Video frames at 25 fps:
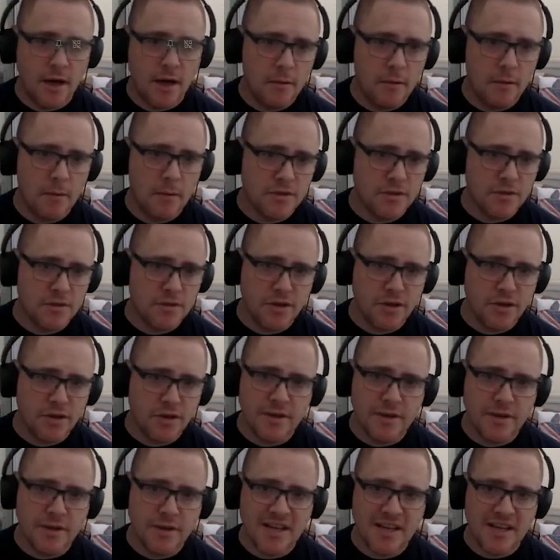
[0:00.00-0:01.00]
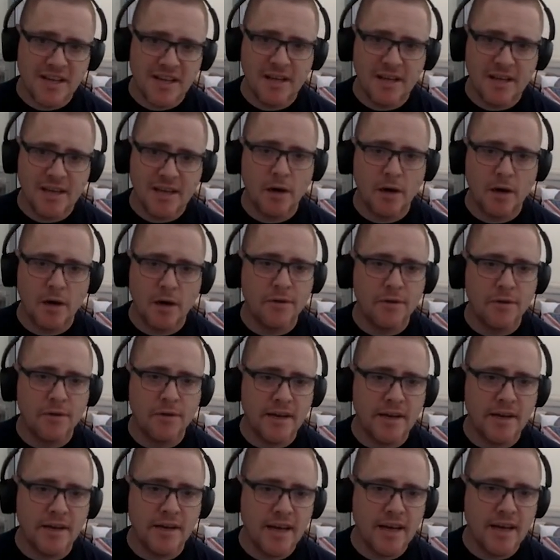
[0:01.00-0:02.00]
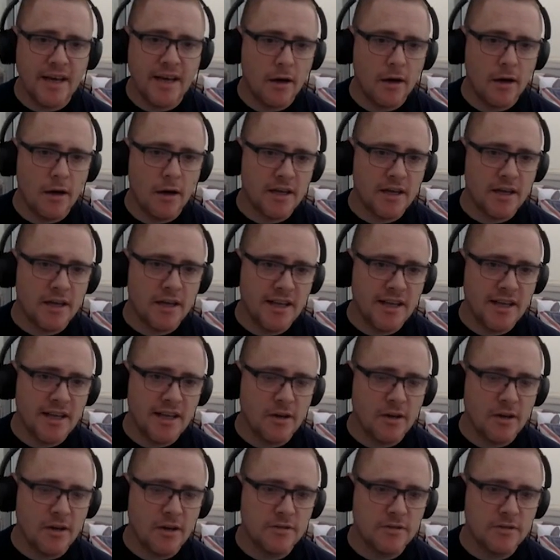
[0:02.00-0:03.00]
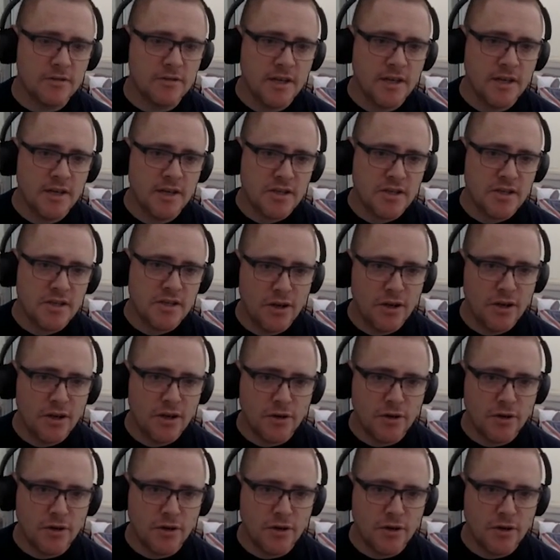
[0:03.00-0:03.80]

show you exactly what I'm doing here. I'm going to click on turn on